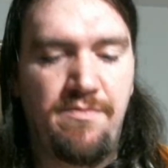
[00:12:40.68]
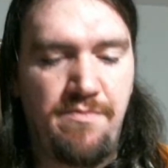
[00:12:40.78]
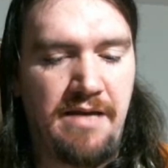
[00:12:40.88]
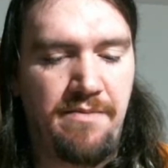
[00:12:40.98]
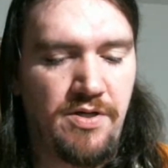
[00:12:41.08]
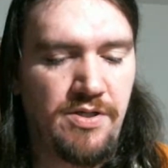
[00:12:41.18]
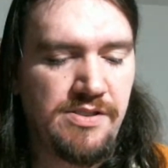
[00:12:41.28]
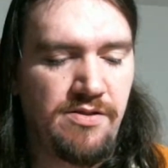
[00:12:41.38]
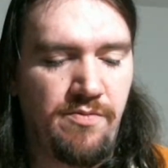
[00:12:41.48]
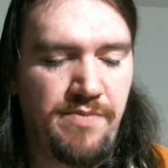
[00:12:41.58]
in my
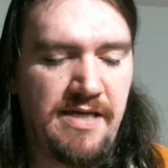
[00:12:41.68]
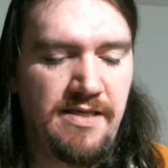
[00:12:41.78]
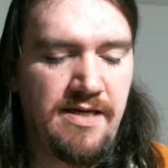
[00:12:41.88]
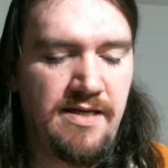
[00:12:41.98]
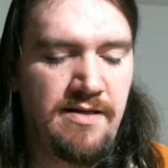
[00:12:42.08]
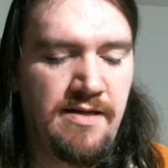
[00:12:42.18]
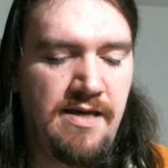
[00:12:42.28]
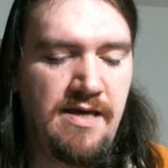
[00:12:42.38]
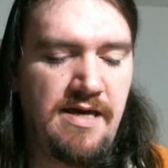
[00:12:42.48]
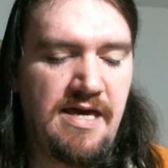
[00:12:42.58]
personal opinion,
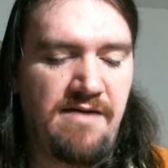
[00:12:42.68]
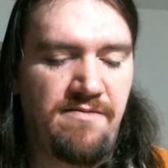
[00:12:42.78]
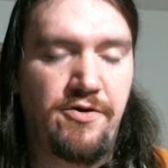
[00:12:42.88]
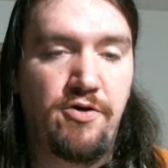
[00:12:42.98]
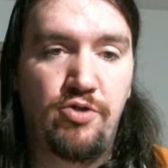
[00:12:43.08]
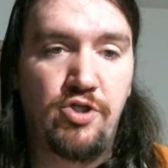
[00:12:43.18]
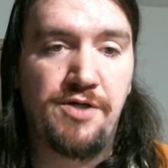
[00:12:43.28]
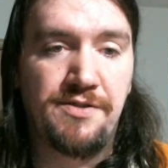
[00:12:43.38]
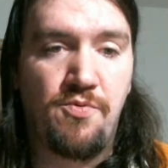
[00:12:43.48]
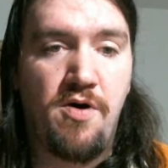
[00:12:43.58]
if you
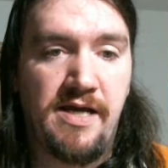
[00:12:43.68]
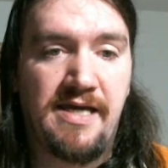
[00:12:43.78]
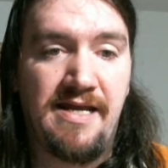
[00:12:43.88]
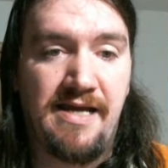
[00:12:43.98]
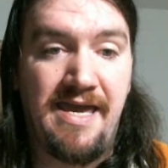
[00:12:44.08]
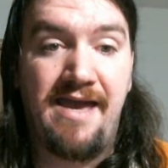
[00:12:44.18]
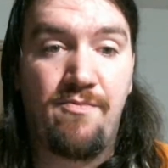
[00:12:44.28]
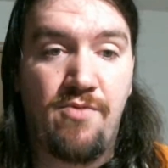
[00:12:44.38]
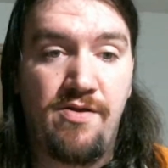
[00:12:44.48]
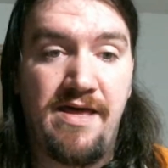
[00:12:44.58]
just want to get a
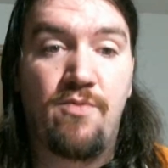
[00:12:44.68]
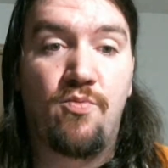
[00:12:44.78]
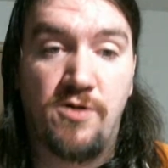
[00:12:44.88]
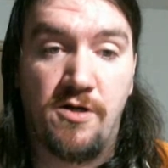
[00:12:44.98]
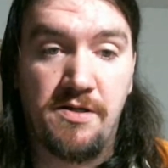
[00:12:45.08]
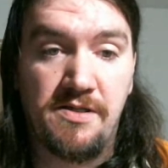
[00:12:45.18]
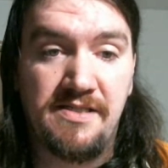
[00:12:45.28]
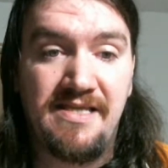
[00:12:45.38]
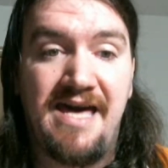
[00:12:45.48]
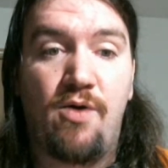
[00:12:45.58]
camera that
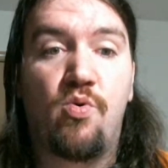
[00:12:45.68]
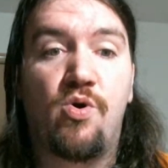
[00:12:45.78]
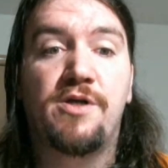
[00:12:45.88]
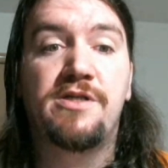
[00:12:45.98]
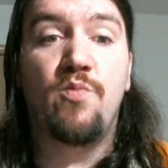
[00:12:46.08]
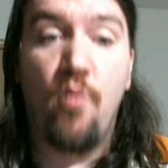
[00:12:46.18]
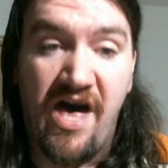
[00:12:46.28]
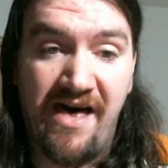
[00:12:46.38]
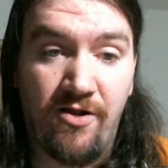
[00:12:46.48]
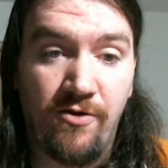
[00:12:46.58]
works
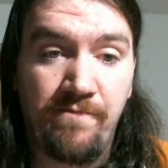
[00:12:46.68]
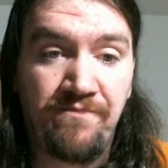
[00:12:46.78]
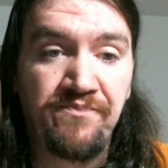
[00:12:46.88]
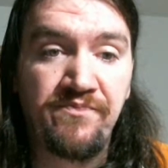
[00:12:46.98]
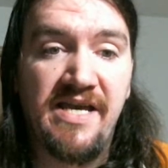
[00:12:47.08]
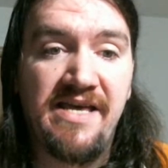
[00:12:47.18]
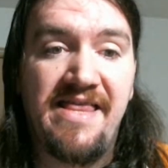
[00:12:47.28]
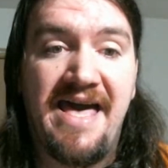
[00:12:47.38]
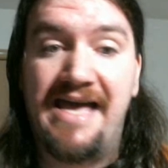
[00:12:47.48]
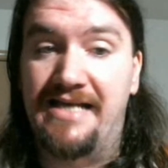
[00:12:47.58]
well,
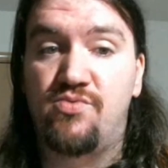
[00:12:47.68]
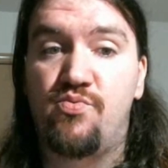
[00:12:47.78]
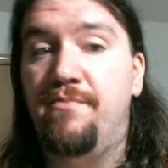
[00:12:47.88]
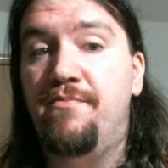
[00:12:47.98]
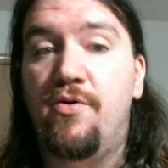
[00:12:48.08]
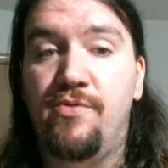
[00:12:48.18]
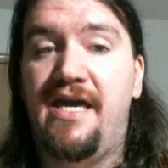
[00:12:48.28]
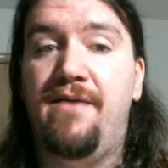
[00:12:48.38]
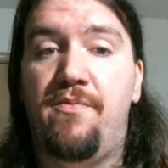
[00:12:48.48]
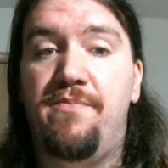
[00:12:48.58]
that has remote
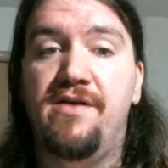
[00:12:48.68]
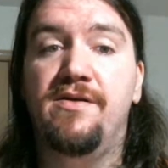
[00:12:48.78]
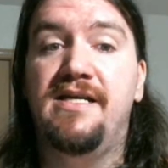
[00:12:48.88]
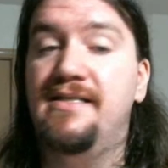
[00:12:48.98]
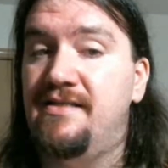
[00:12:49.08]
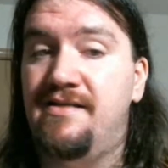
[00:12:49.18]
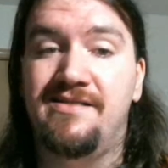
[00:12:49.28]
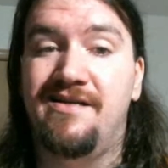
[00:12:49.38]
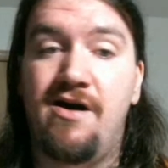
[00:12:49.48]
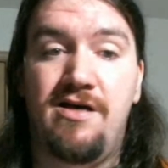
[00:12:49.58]
capabilities and
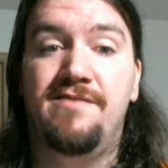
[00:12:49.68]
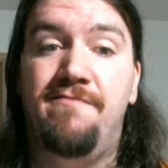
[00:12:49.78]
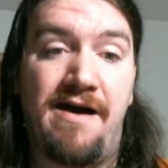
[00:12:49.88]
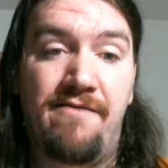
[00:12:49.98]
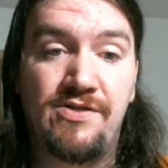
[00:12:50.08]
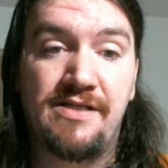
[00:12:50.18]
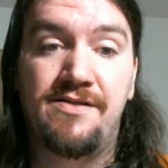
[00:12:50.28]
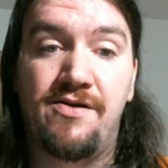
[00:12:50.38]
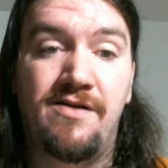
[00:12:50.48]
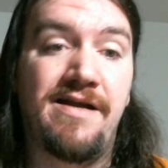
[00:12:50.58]
doesn't cost $500 or
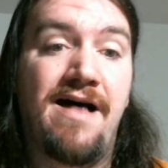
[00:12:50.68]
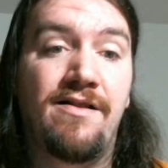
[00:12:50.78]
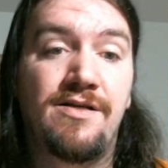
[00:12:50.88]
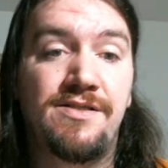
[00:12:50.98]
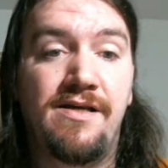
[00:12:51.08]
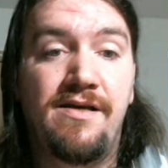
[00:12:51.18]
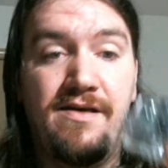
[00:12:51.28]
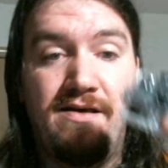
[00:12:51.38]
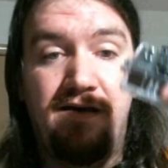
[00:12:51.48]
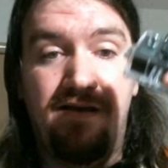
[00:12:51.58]
$600,
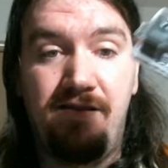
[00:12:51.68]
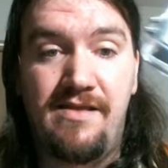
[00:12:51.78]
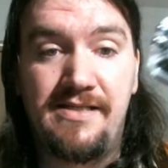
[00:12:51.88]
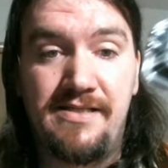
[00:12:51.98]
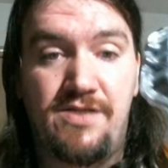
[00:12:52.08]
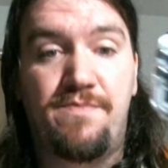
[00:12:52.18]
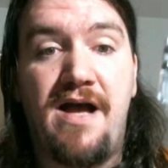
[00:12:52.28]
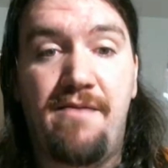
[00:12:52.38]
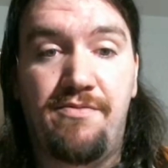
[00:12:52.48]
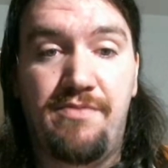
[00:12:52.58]
this is
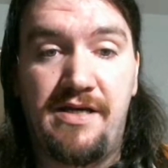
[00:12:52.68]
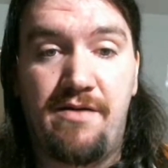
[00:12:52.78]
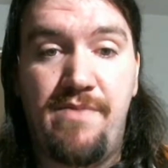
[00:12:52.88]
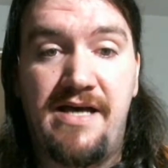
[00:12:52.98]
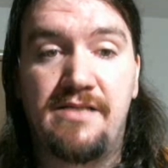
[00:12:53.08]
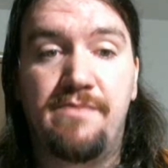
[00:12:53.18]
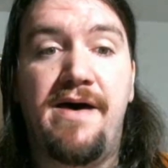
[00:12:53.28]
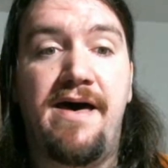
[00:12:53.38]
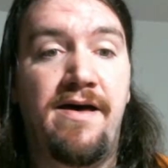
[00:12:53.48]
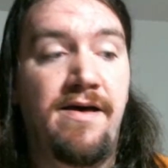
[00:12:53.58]
probably your best
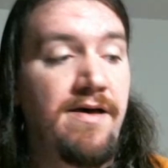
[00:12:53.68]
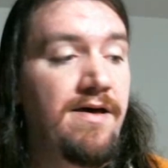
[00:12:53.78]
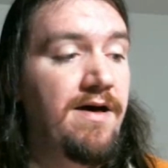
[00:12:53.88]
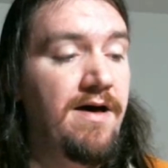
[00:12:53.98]
bet.